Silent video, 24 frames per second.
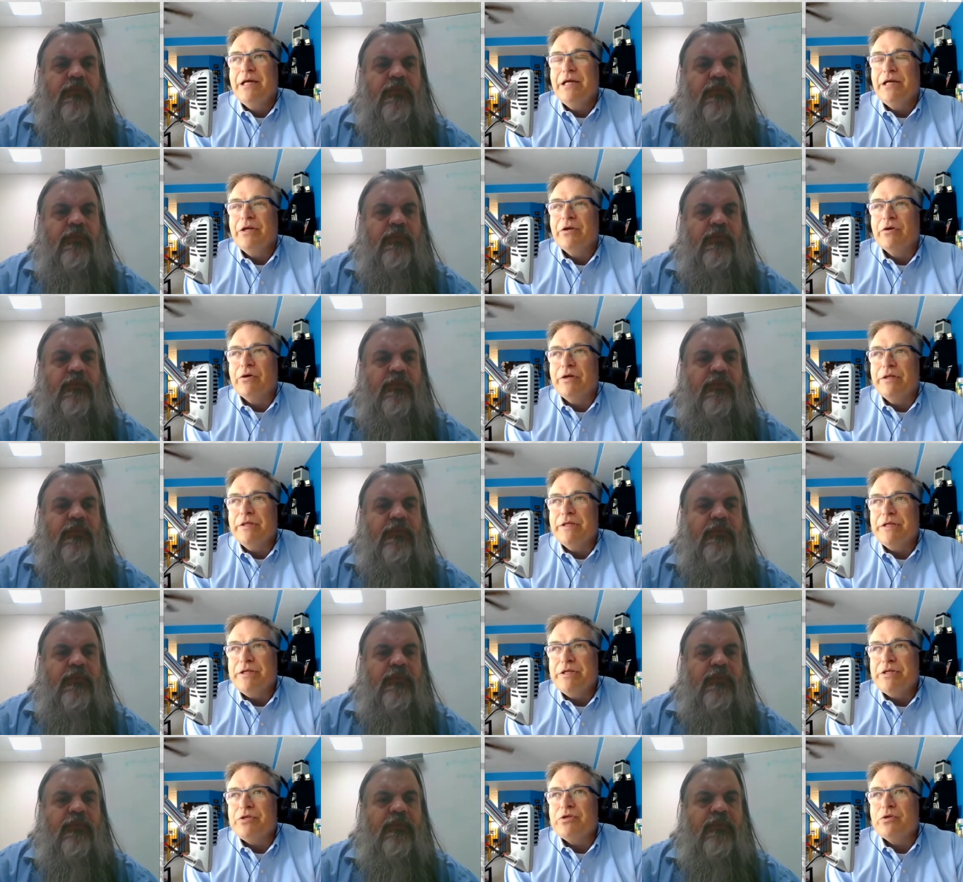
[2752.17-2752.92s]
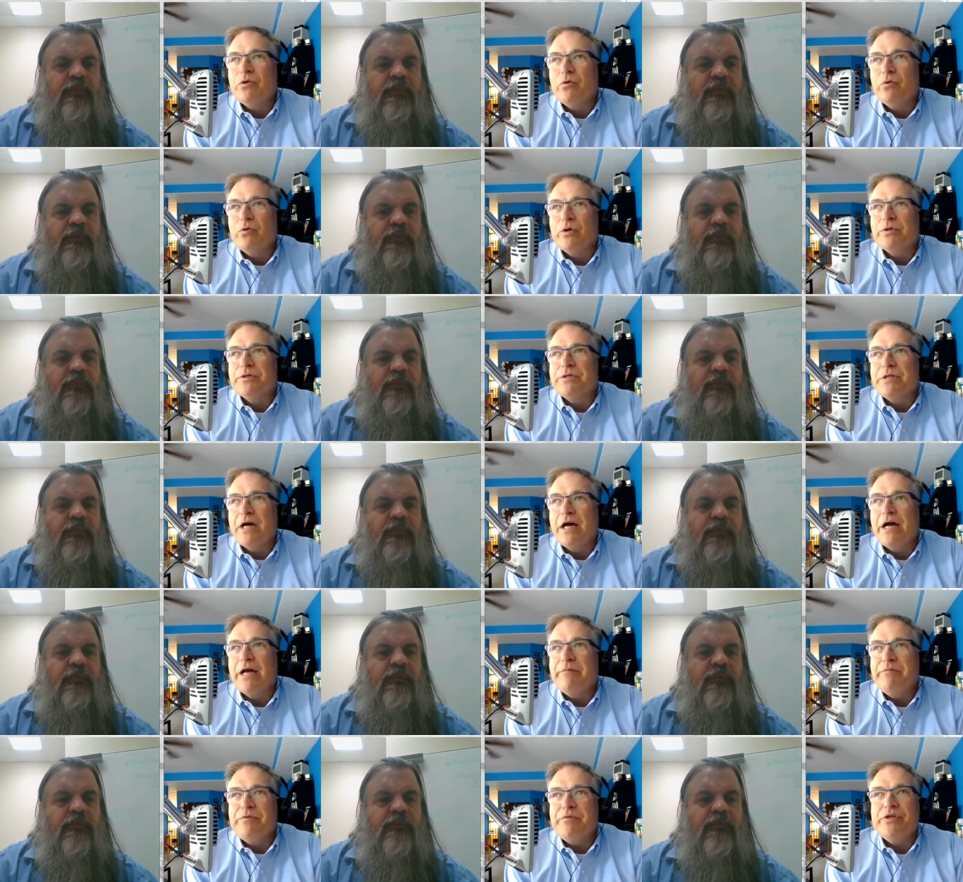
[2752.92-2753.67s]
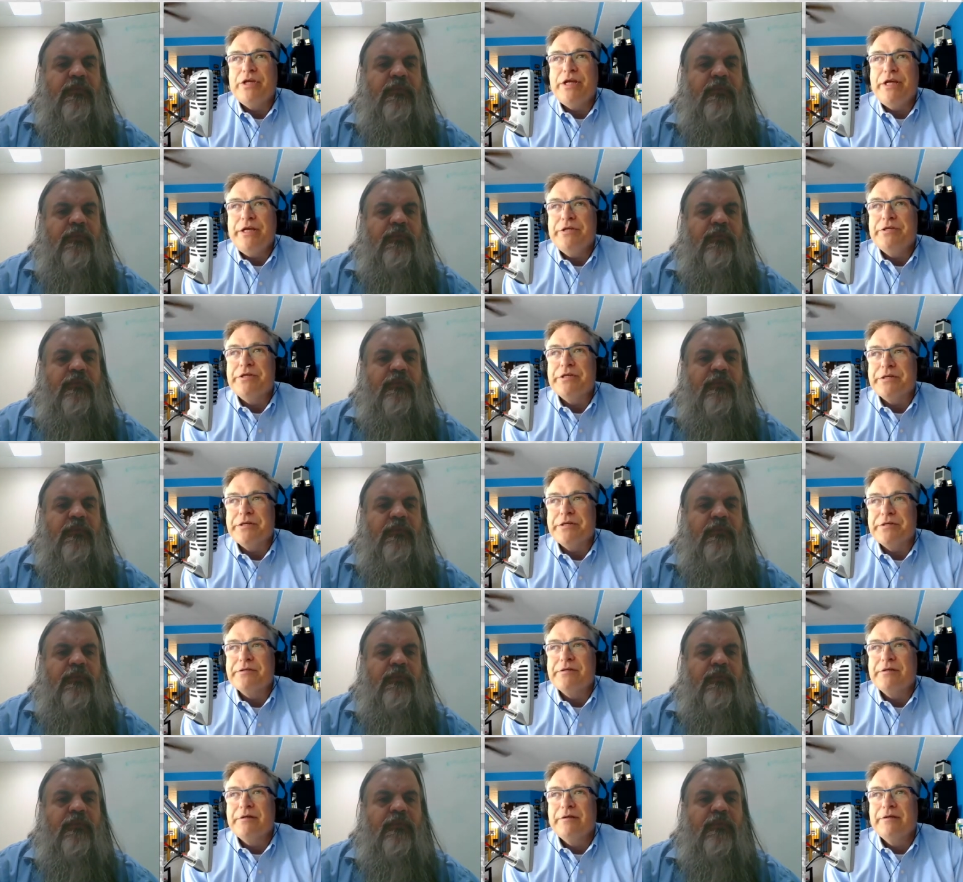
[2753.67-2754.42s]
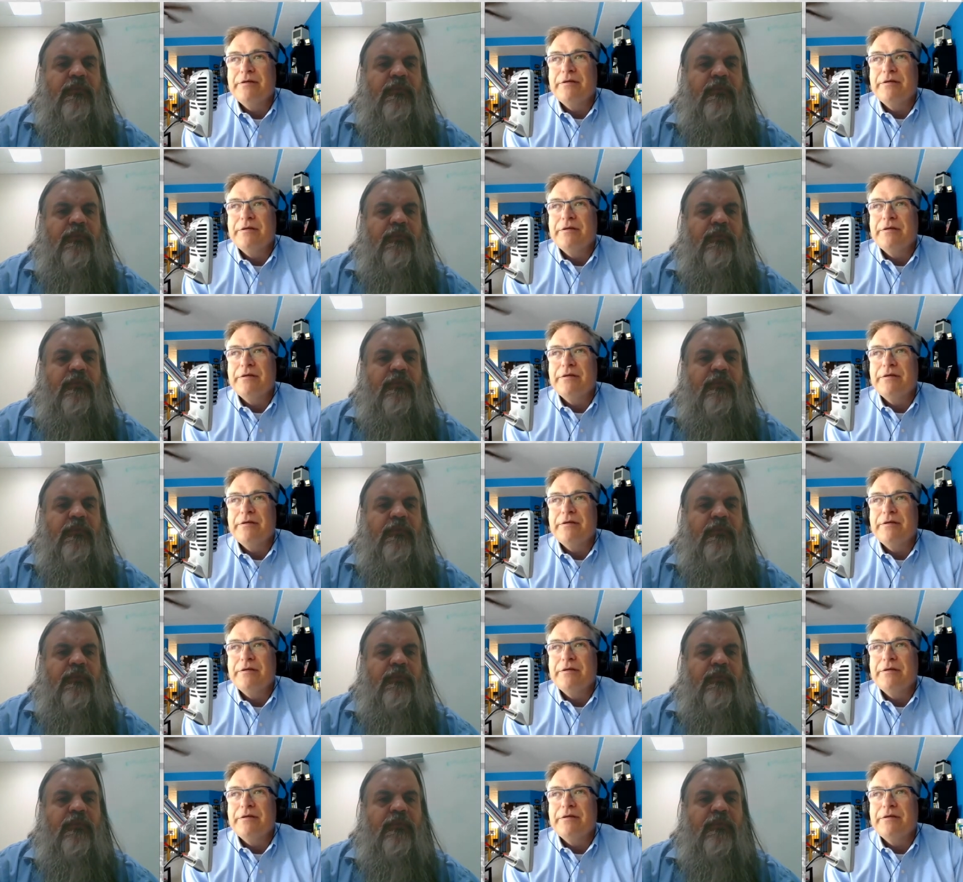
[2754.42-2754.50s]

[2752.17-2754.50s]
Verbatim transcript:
Speaker 1: you know in the digital world time changes